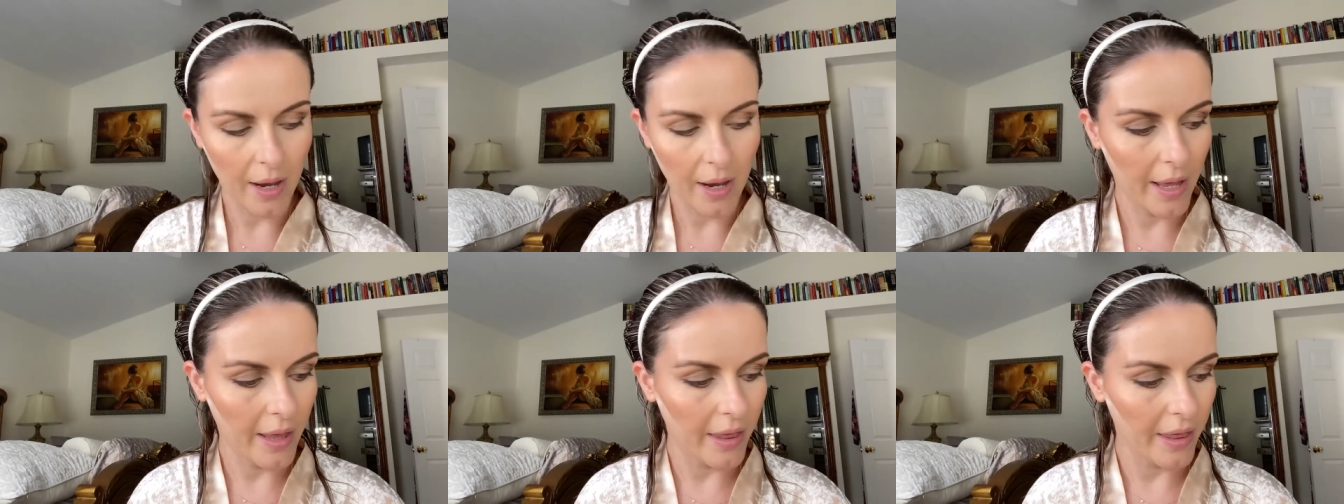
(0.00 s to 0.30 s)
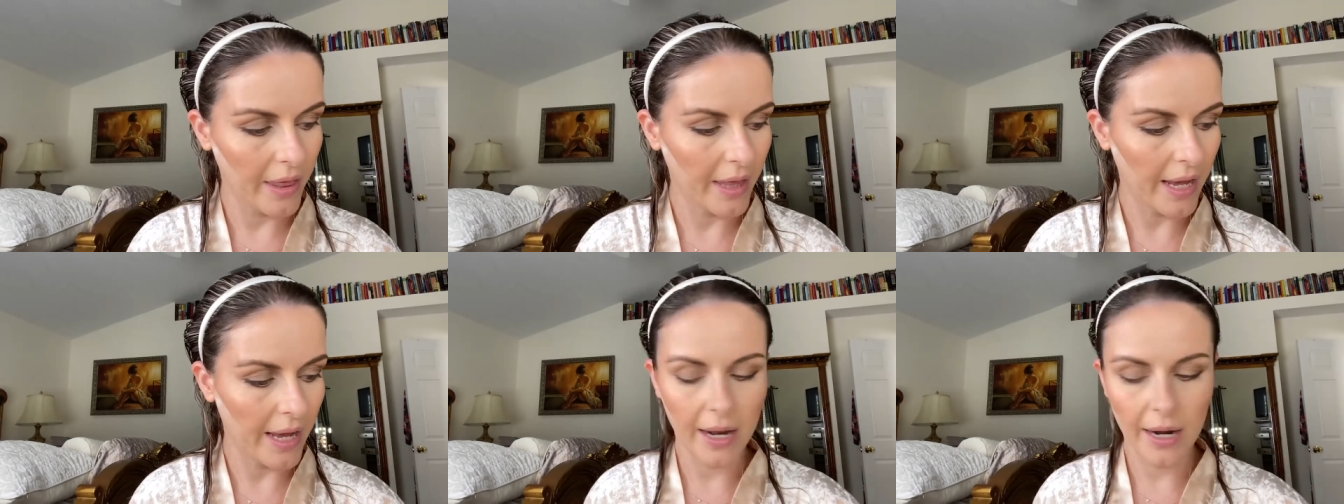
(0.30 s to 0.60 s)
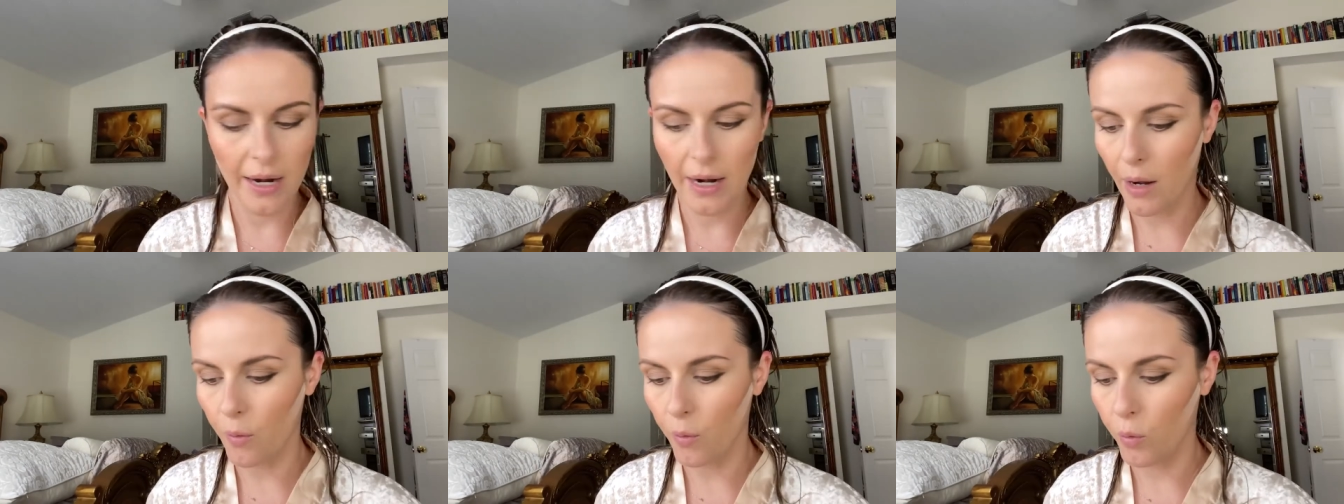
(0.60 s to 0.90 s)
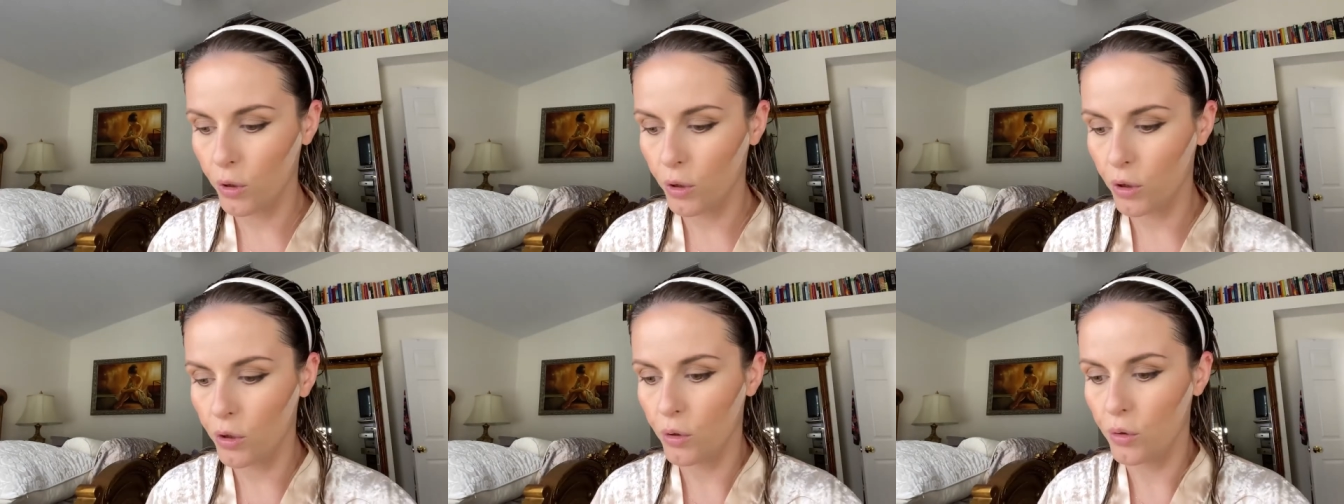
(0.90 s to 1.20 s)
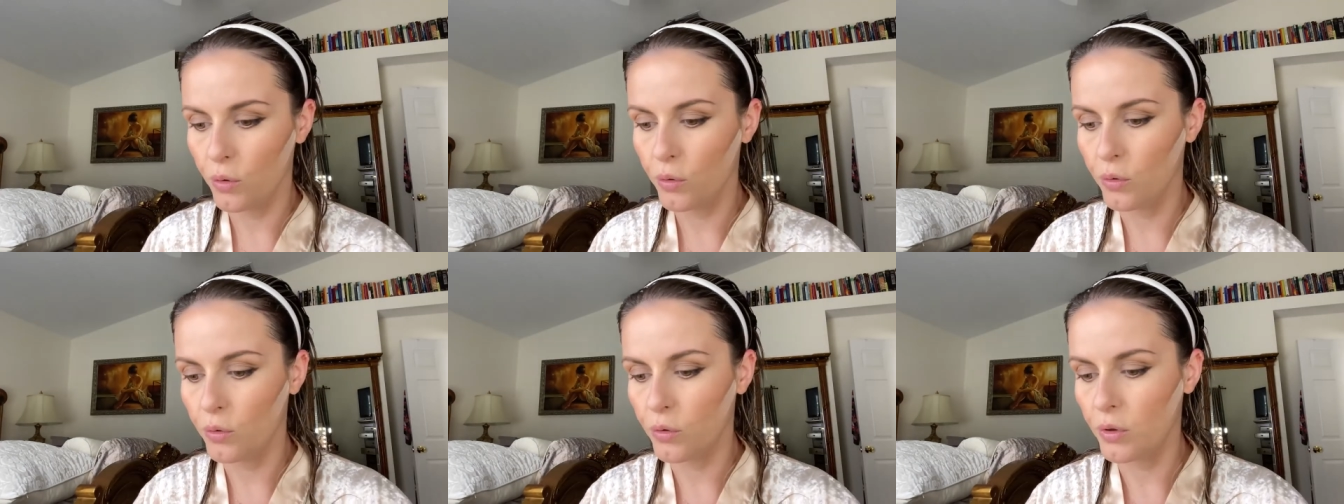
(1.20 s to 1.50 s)
And then I will
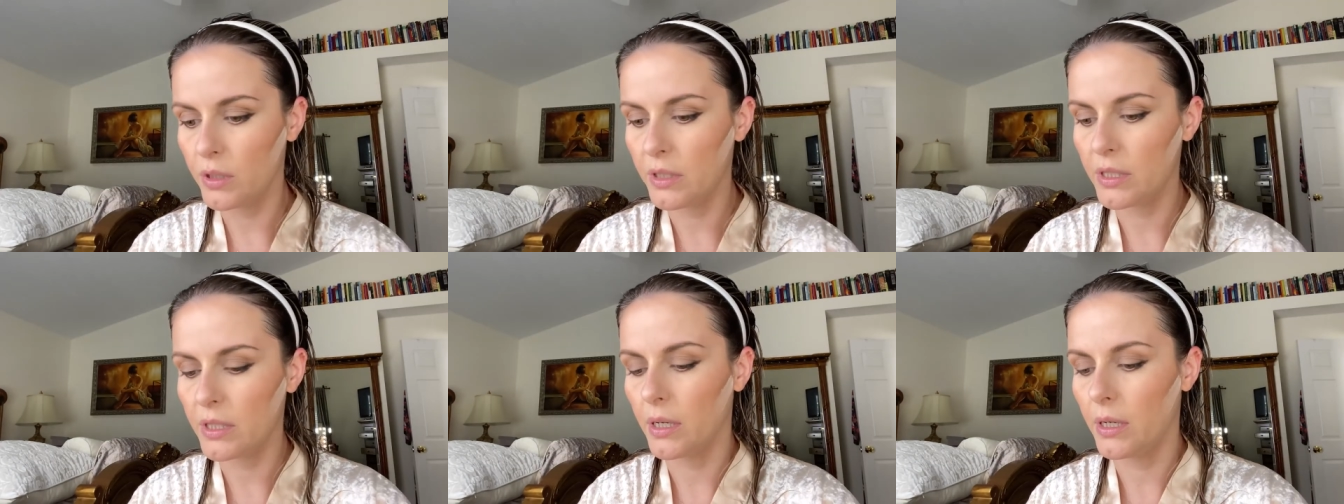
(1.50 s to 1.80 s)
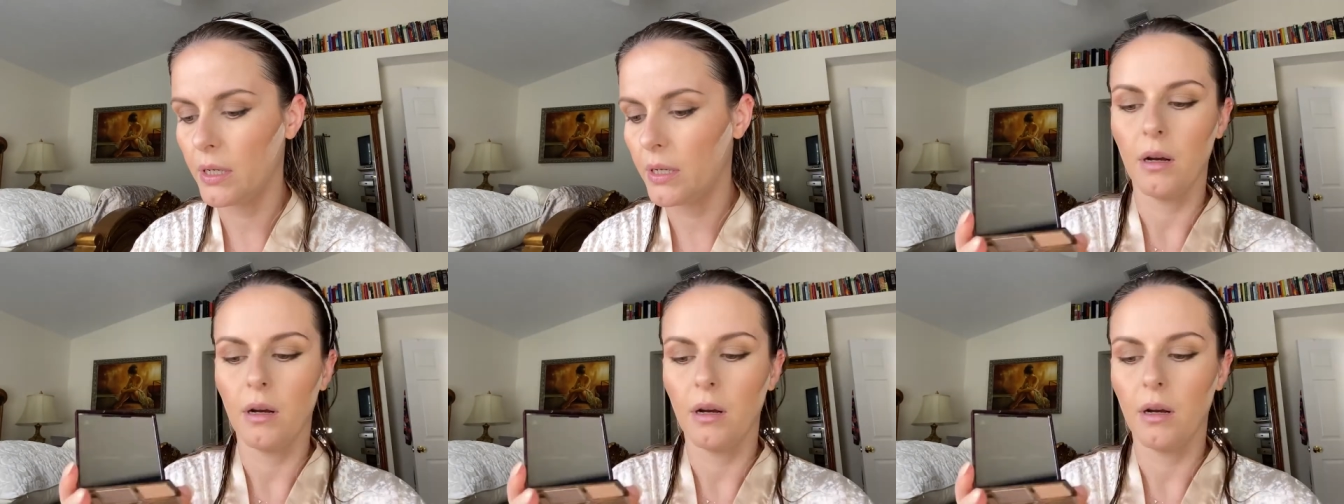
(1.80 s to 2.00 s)
use